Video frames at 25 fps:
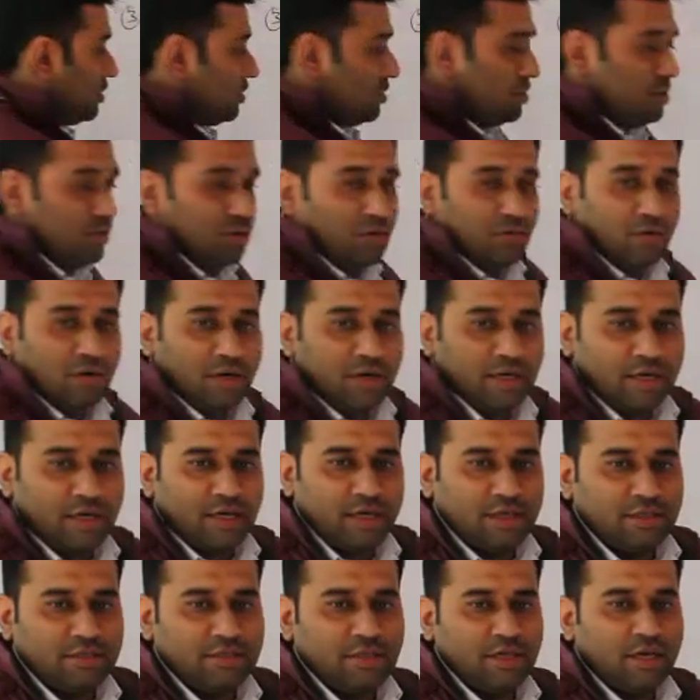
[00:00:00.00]

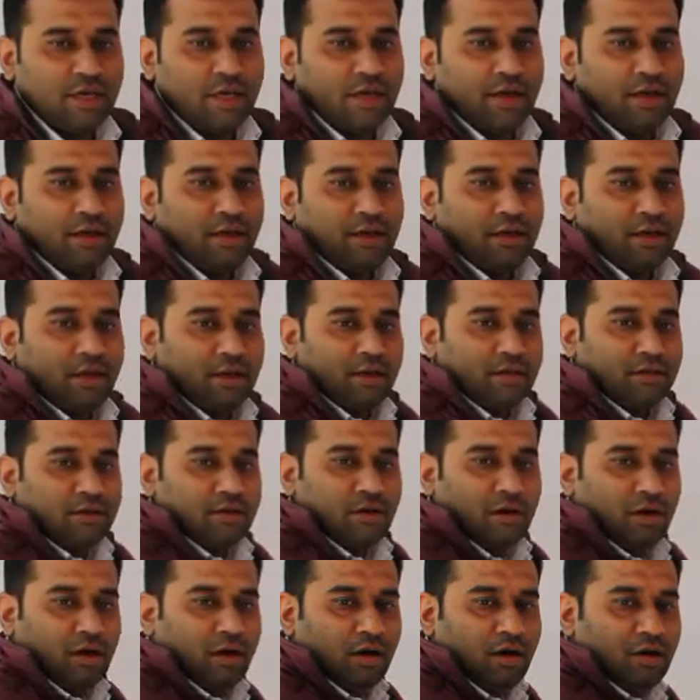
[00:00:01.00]
lowercase.
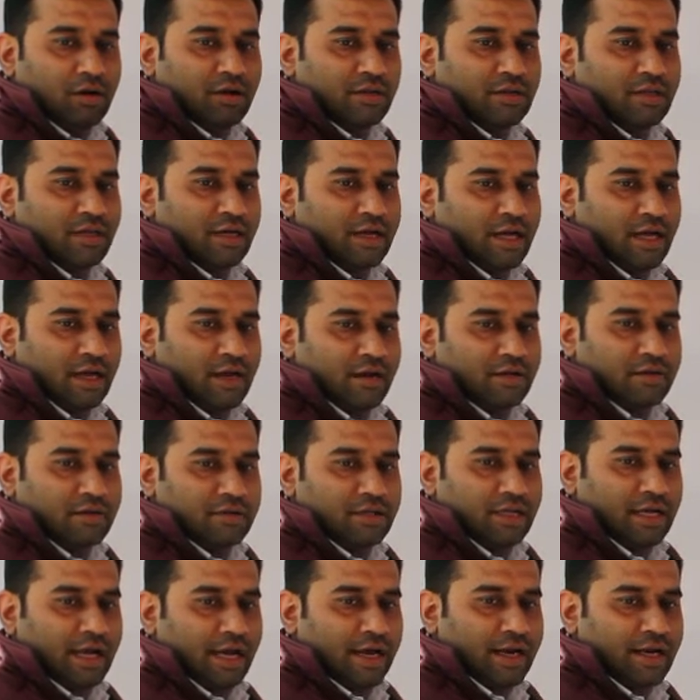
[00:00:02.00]
All the
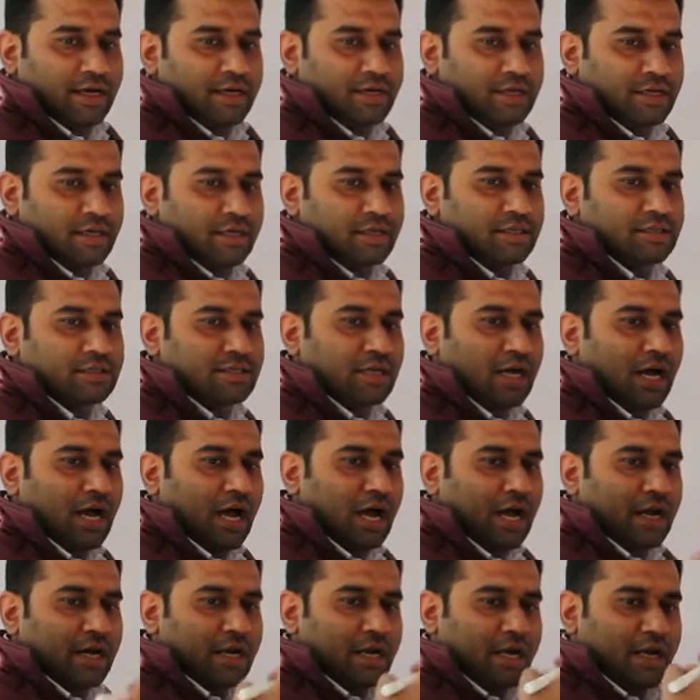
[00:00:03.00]
characters
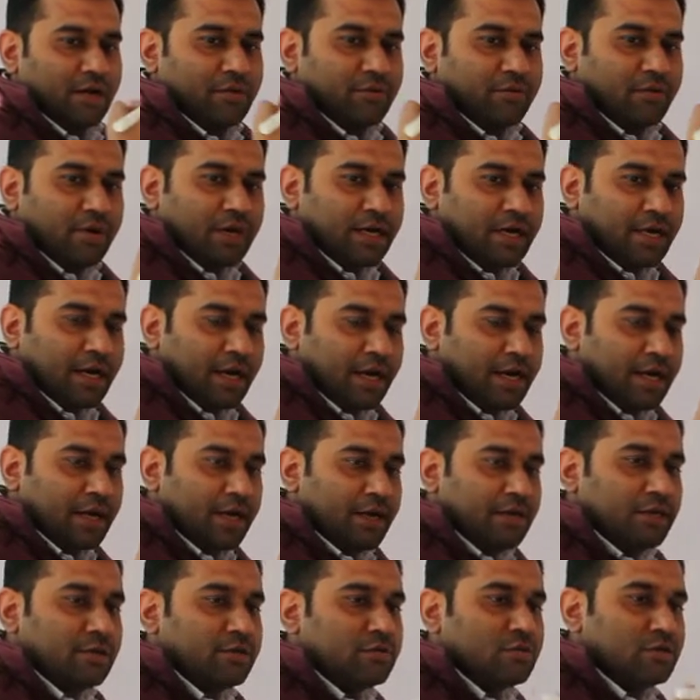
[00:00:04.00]
are converted
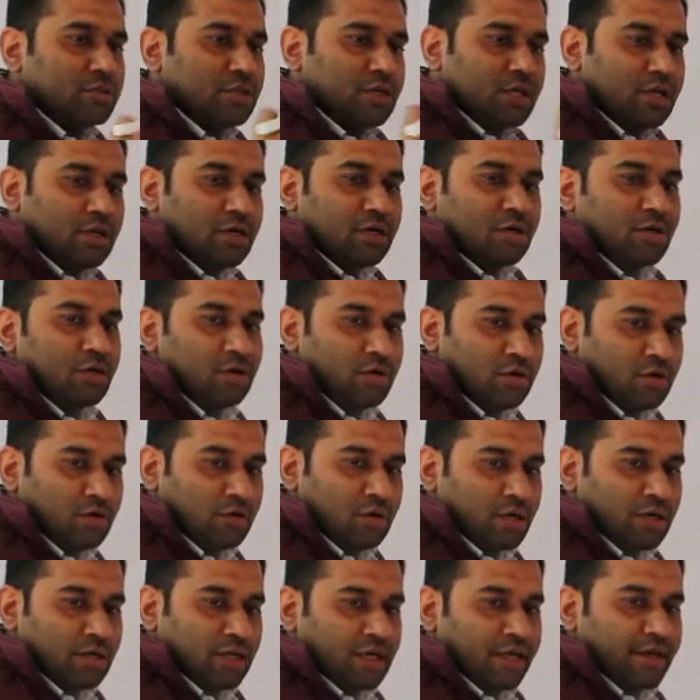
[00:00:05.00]
into the
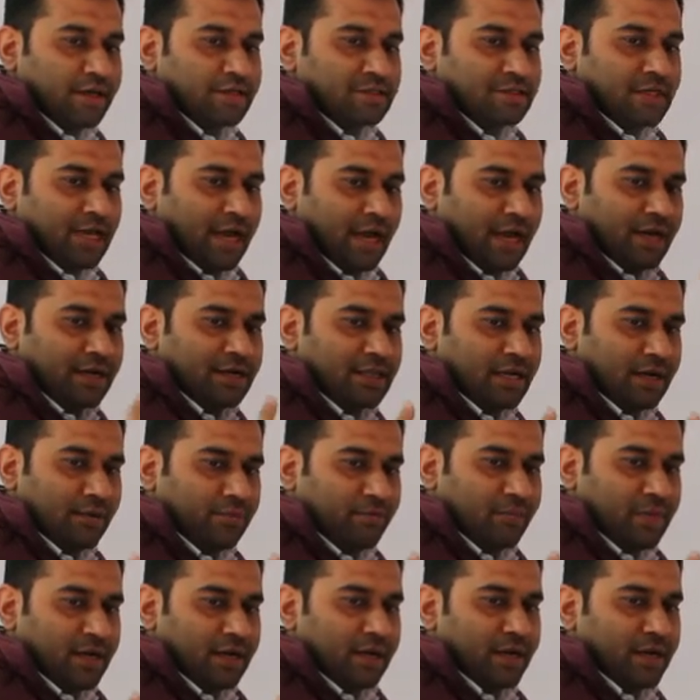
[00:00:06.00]
lowercase and the
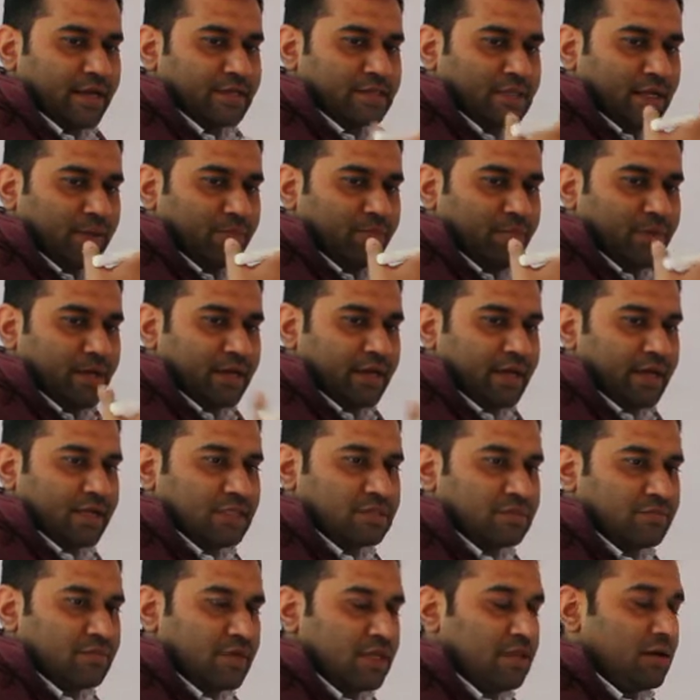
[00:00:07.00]
uppercase.
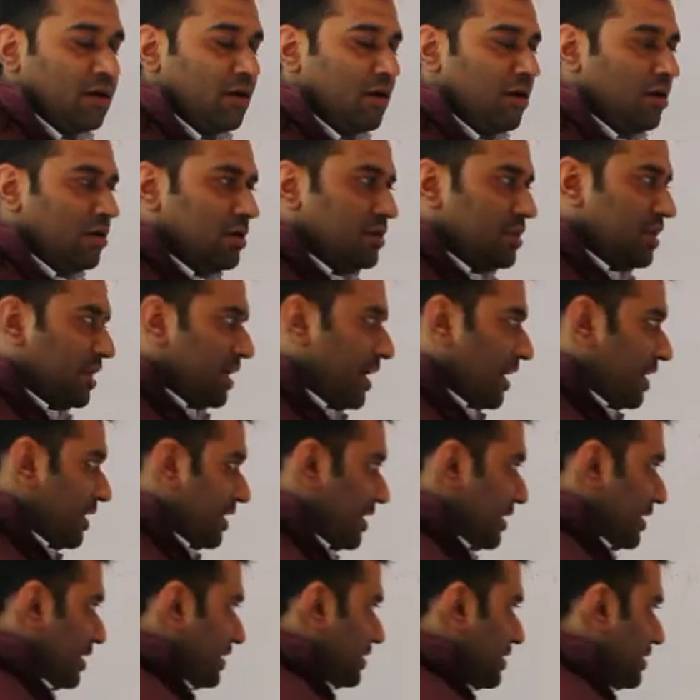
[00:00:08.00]
Uppercase means all the
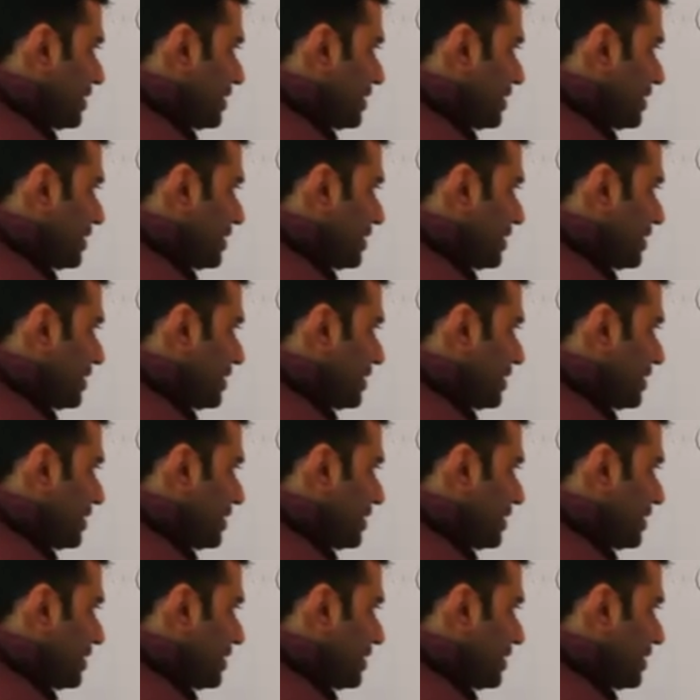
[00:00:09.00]
characters